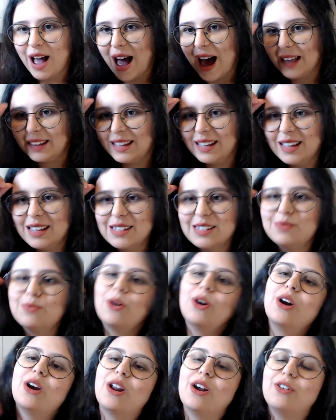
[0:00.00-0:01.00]
I think it's
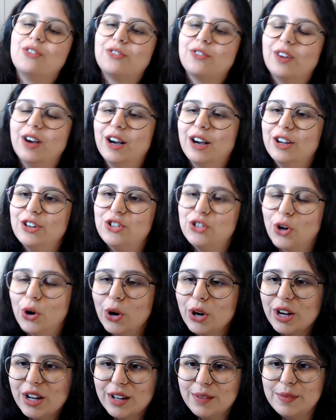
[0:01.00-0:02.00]
more of a
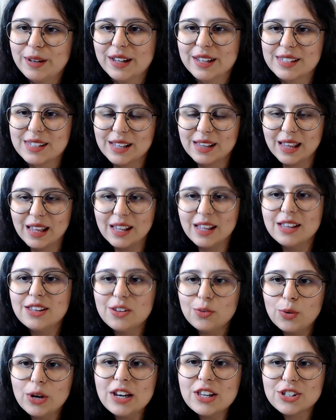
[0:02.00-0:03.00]
joke because it
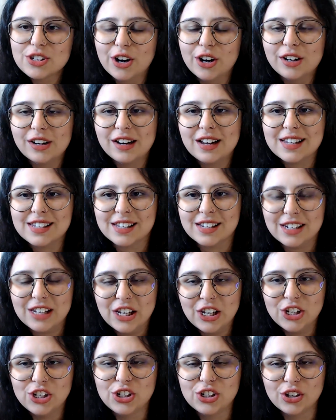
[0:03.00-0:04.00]
really started as a
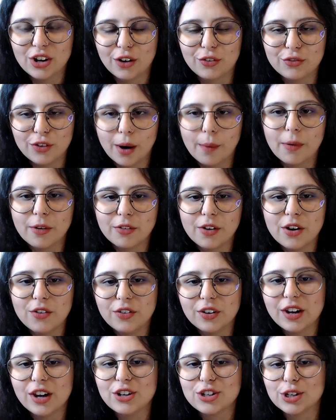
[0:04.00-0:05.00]
niche of formal
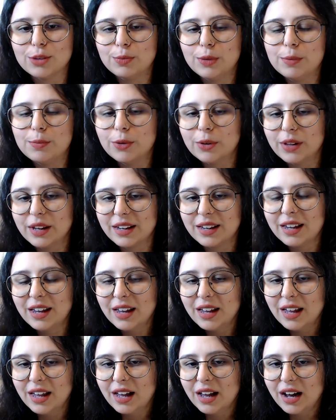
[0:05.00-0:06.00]
verification people. Like
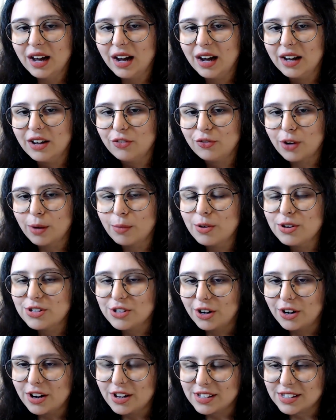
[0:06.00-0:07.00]
it formally
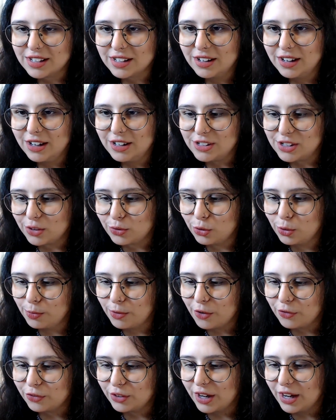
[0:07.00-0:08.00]
started as a group
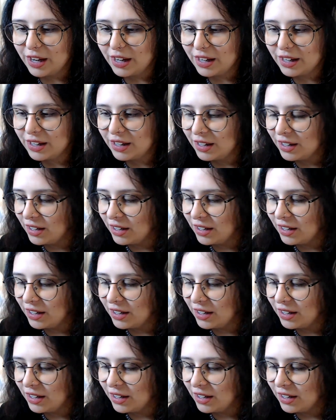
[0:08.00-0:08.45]
of like